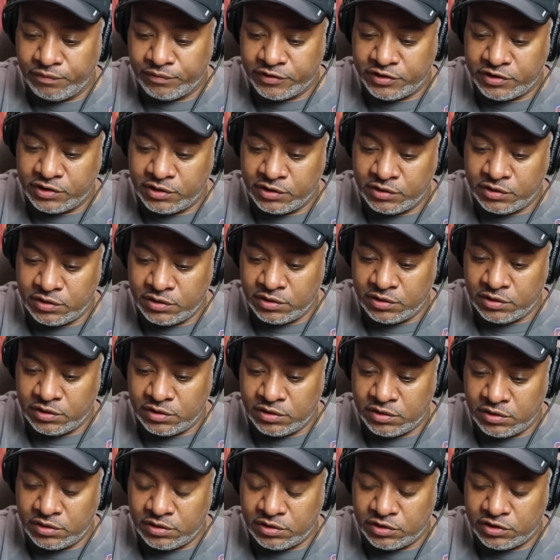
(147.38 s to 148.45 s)

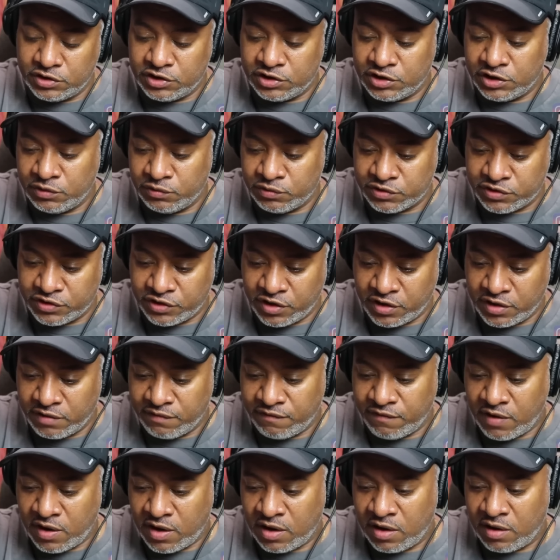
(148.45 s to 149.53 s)
She was
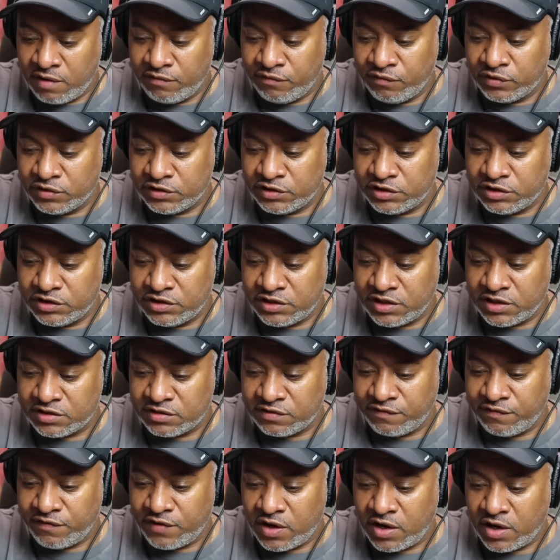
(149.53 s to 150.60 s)
35 when she
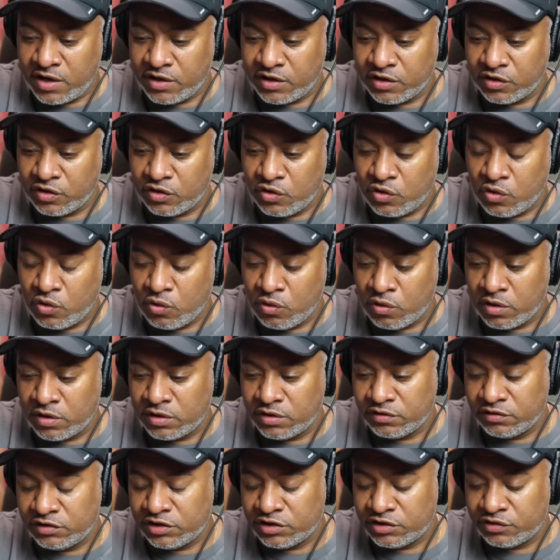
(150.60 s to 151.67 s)
testified in
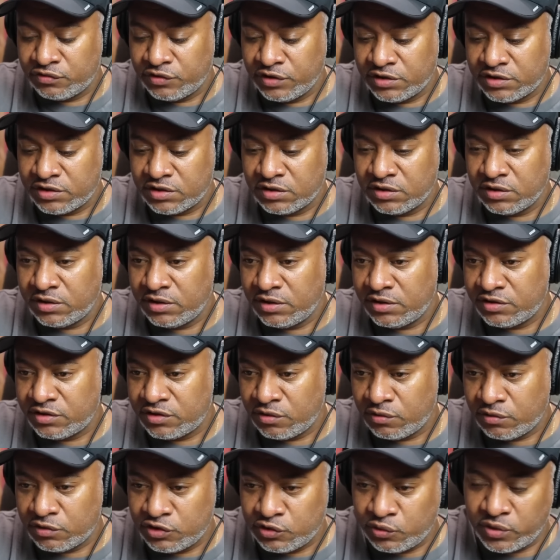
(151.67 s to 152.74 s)
court just recently.
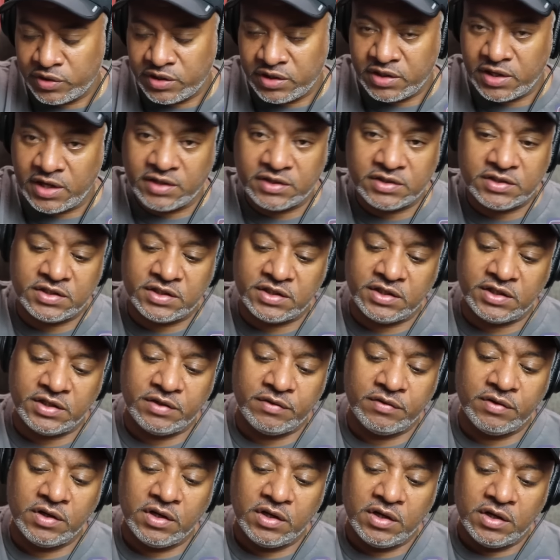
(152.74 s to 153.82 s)
So in
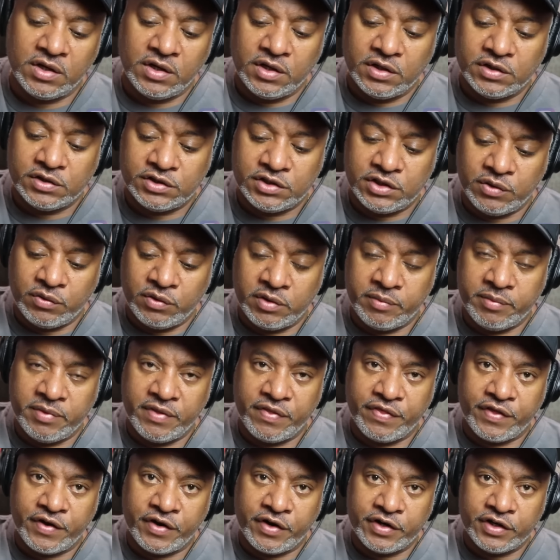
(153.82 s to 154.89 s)
2019, she would have been
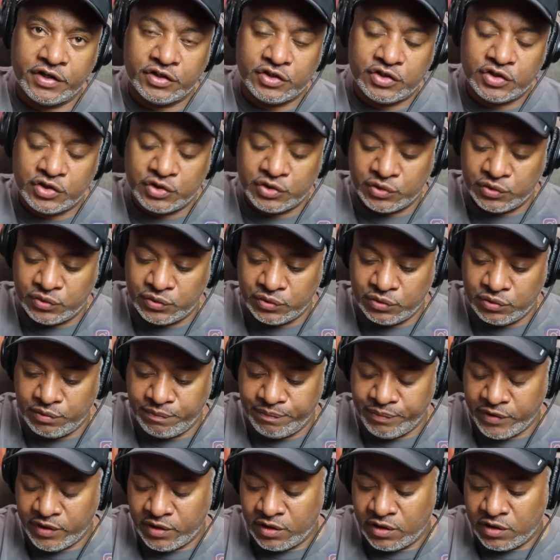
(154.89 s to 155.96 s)
32.
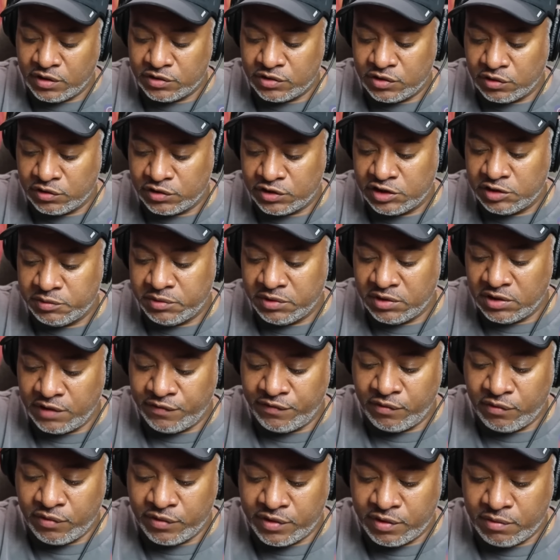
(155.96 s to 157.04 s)
So she's been
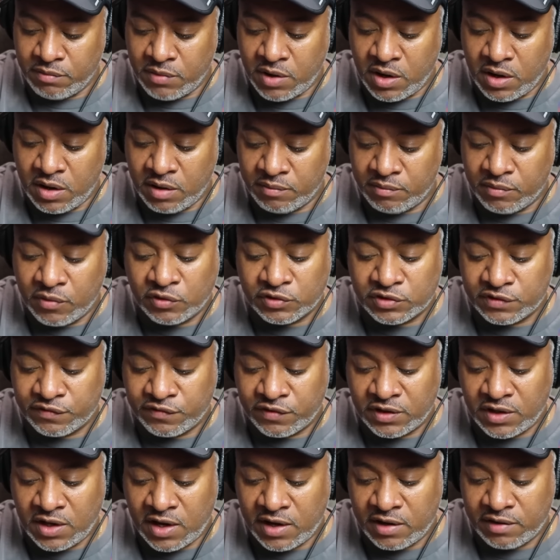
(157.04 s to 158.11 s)
living with her mom most of her
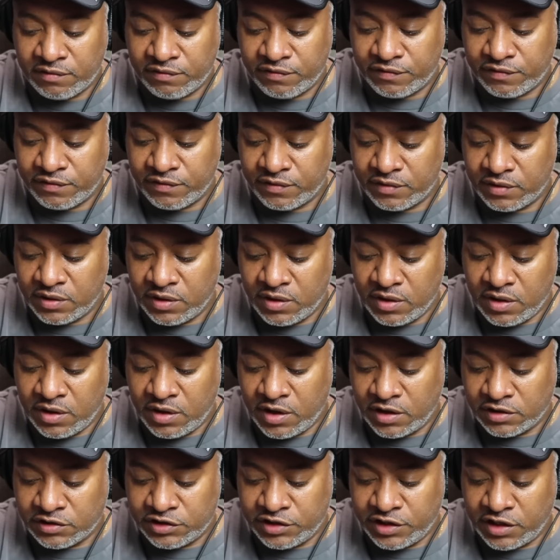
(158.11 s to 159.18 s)
life,
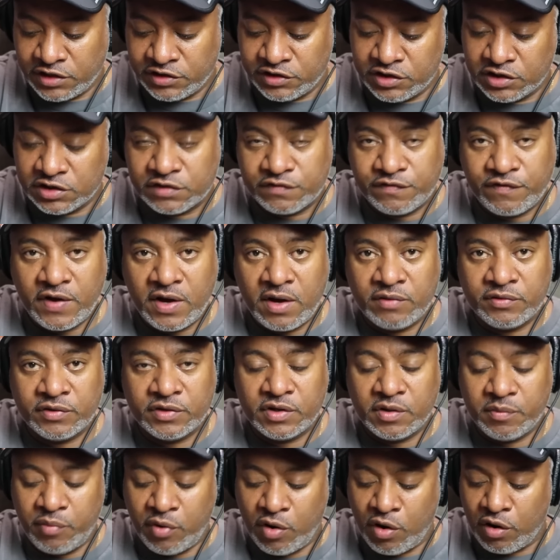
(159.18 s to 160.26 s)
and she had just found an
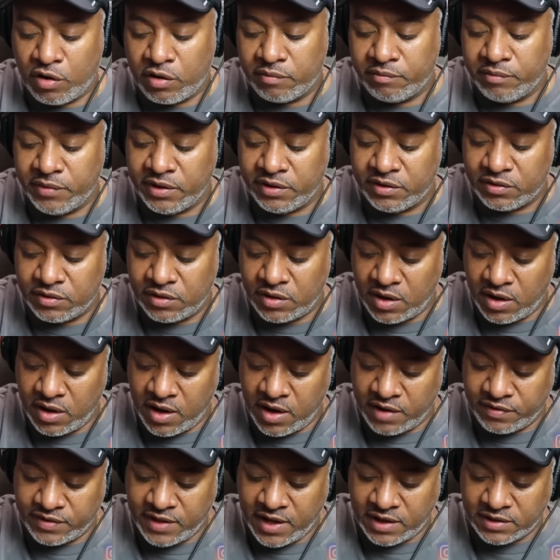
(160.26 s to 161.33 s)
apartment
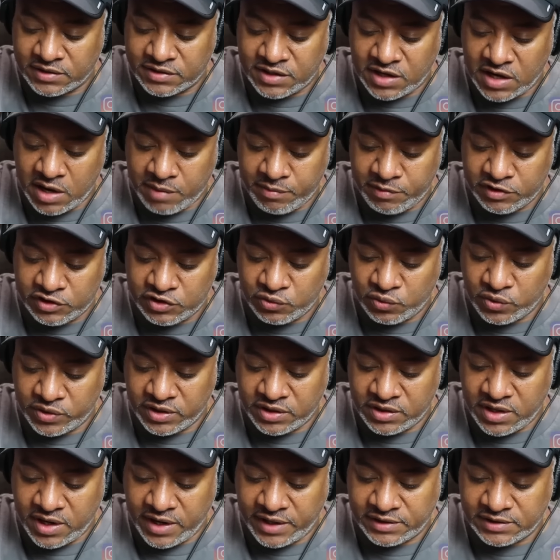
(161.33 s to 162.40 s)
at that time in
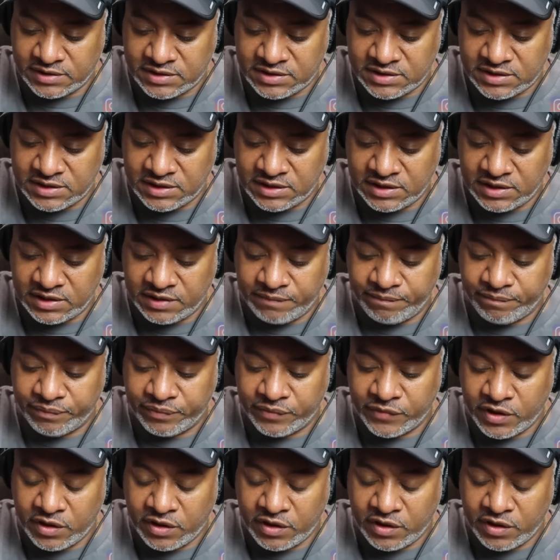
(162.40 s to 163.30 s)
2019.